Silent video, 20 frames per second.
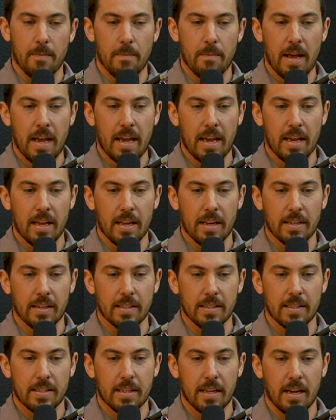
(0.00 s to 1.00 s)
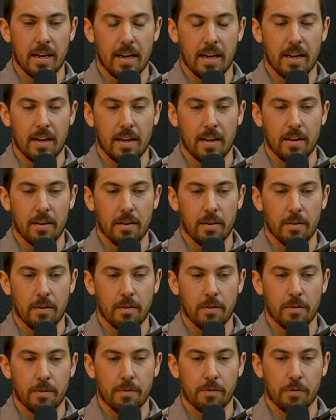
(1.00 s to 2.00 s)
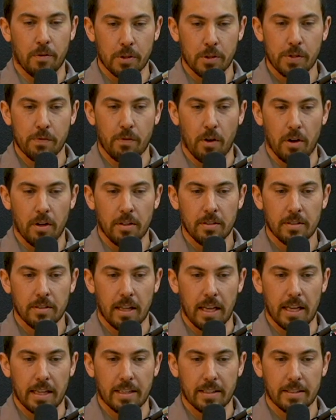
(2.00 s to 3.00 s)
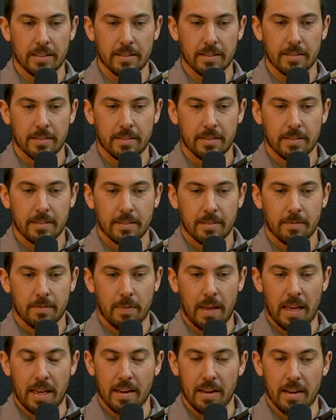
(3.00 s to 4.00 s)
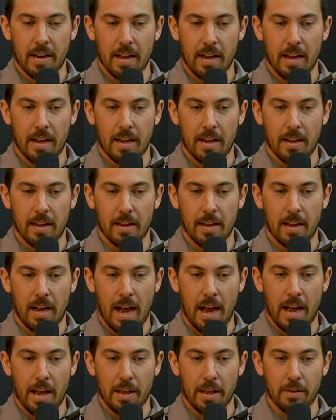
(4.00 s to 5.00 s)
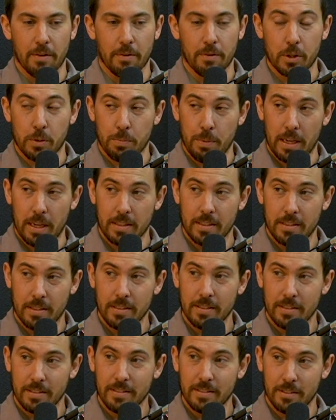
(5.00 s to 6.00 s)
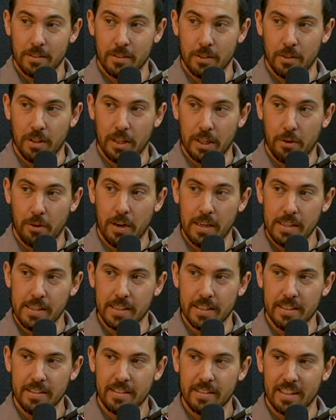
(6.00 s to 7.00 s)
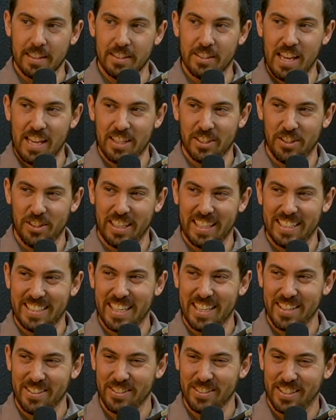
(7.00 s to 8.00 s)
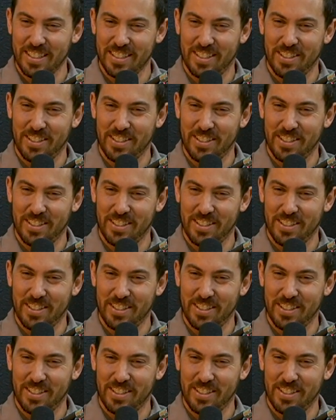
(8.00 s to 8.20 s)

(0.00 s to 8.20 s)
And first of all, I respect you like crazy, because as you continue to